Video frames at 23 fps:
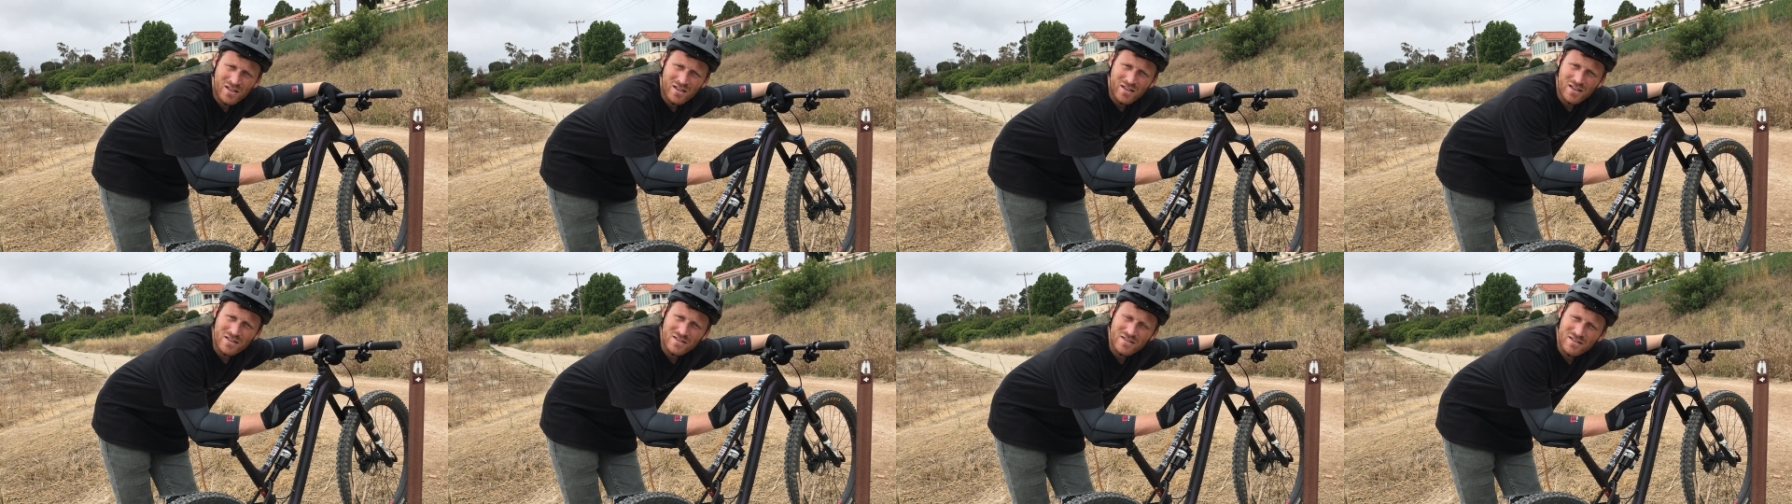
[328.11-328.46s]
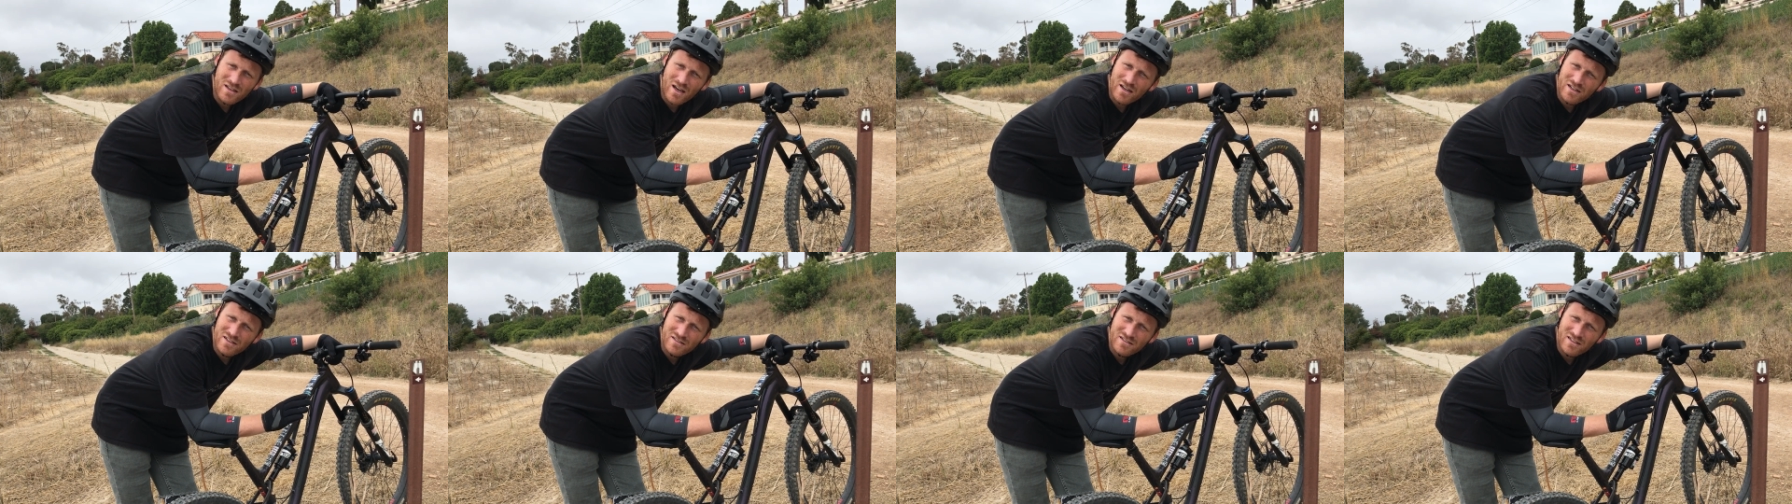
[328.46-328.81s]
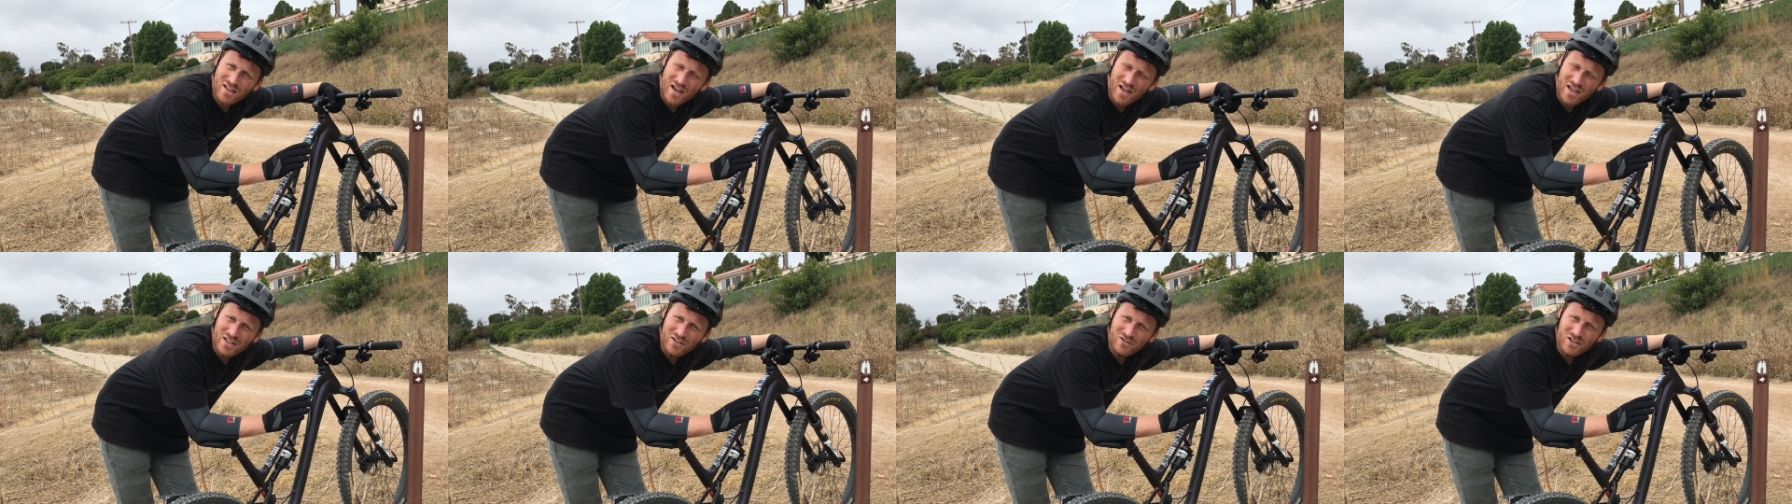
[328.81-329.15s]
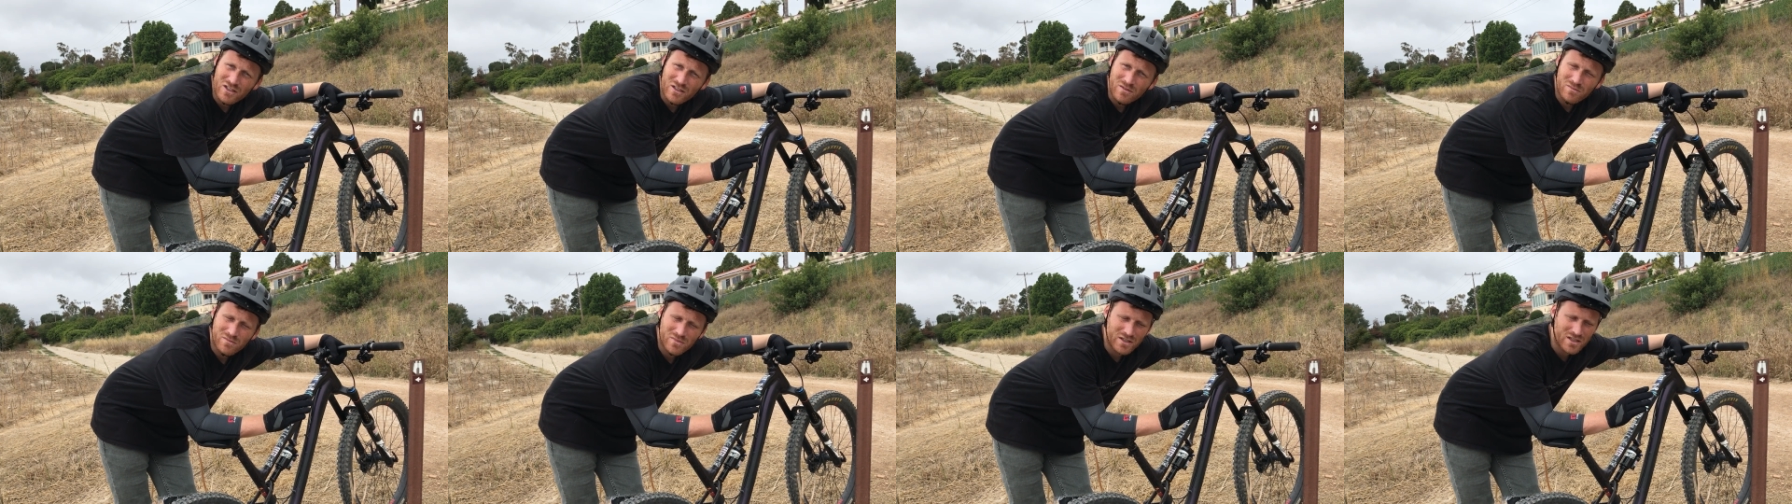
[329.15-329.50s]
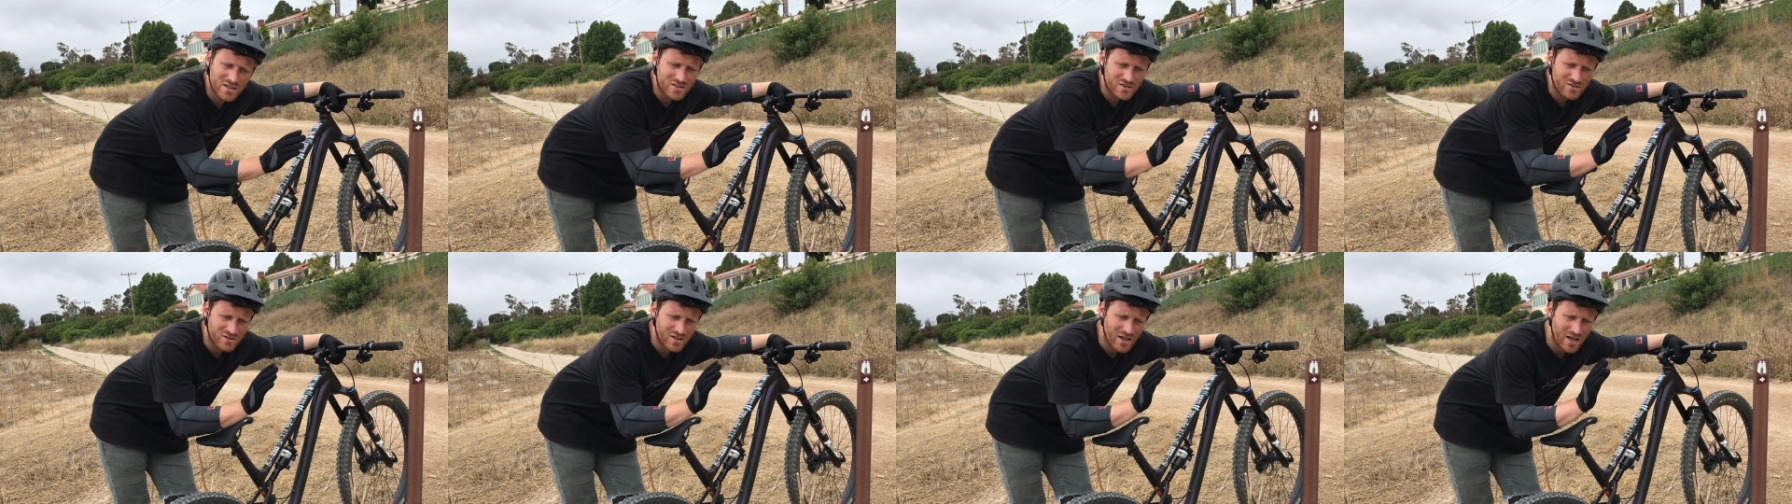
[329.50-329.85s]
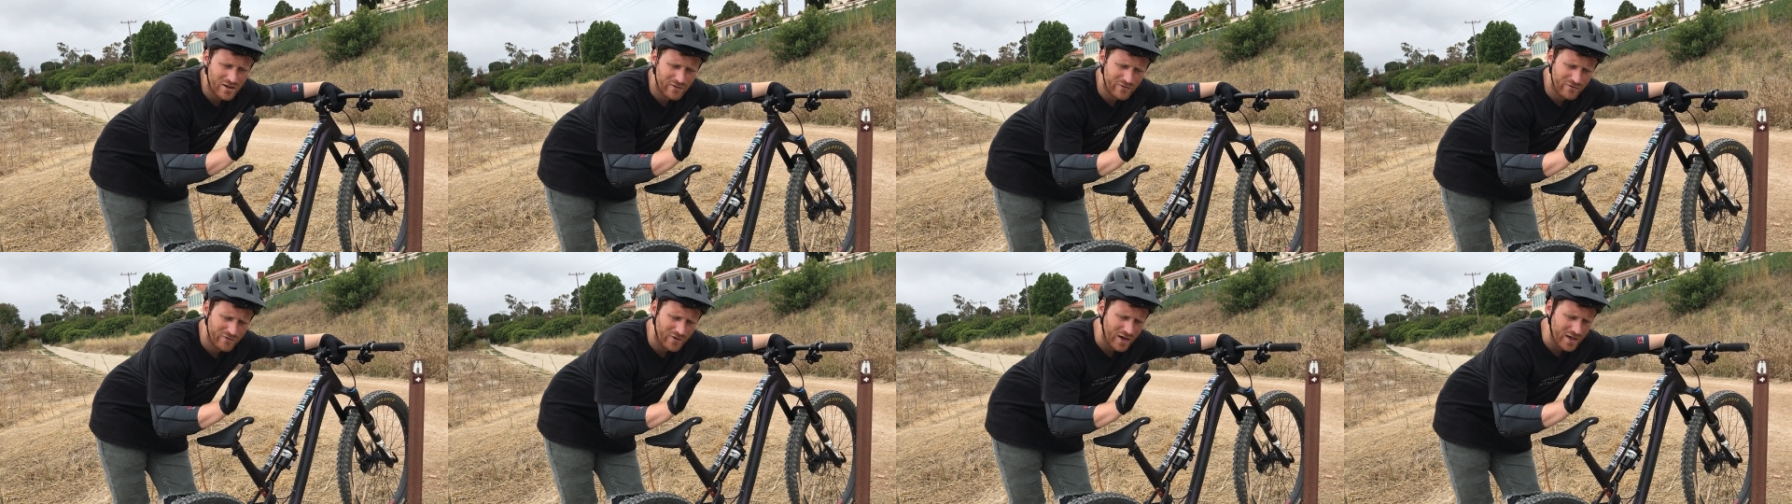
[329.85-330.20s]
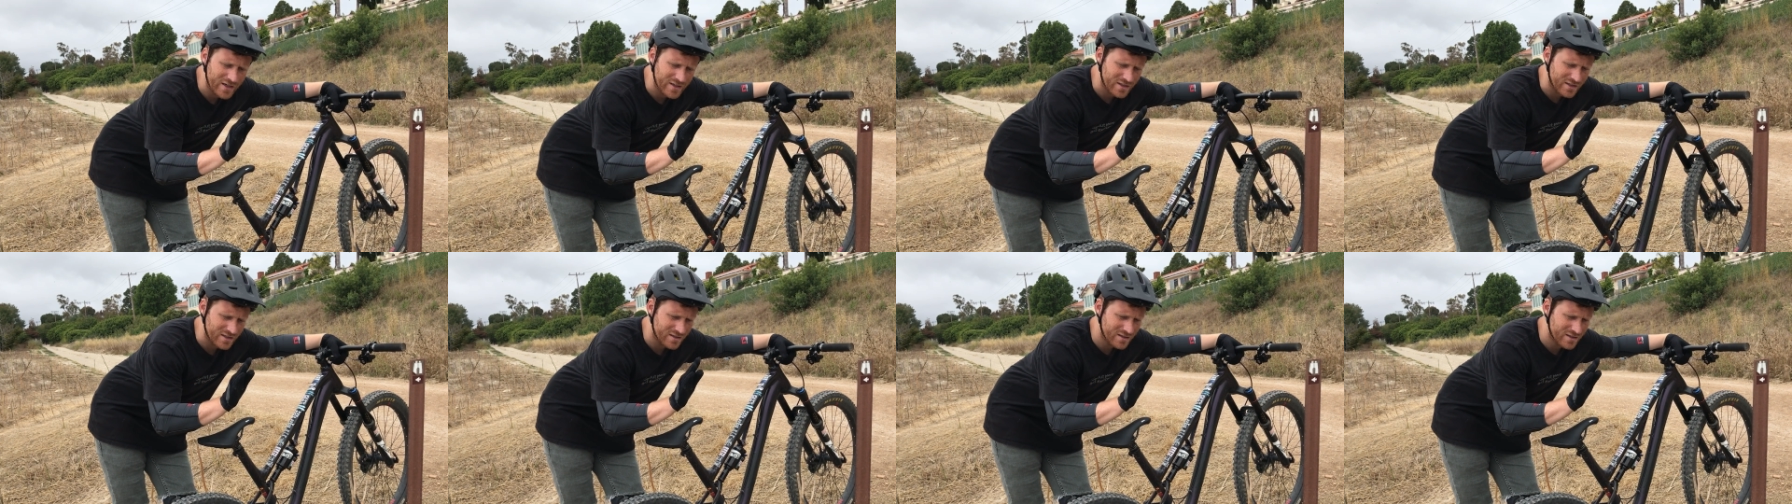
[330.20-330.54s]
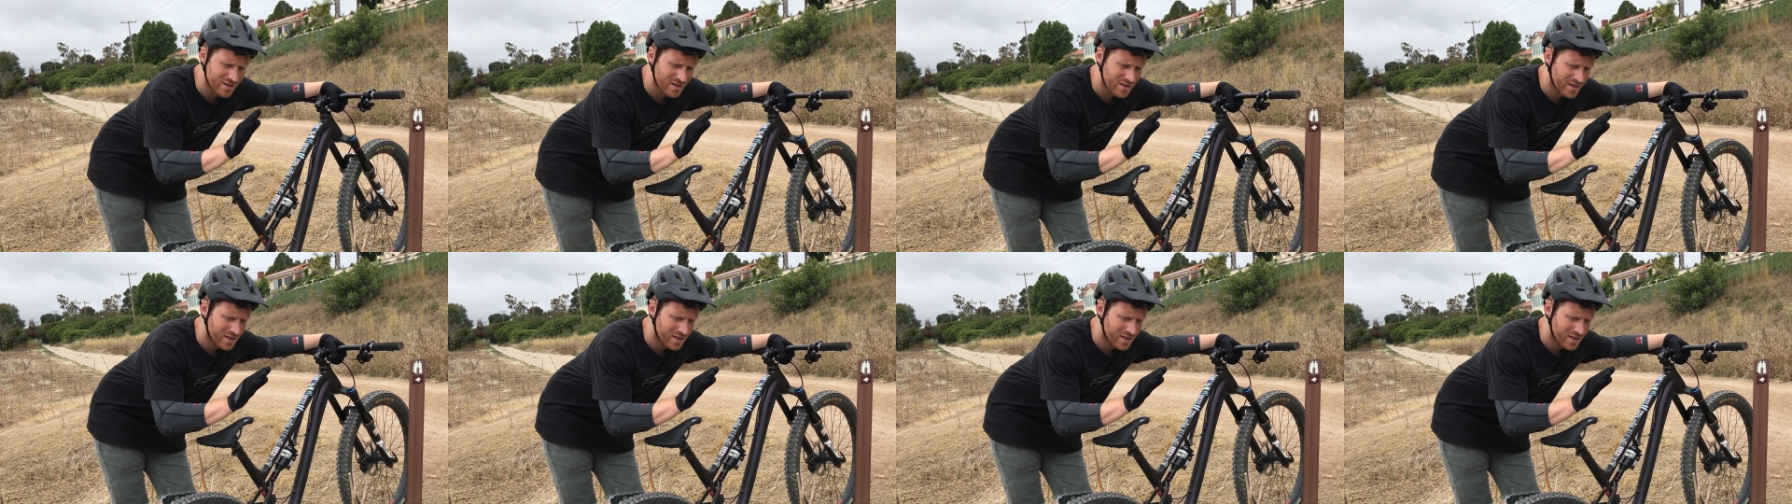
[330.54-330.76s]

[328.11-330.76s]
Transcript: it's not as tiring because you're not fighting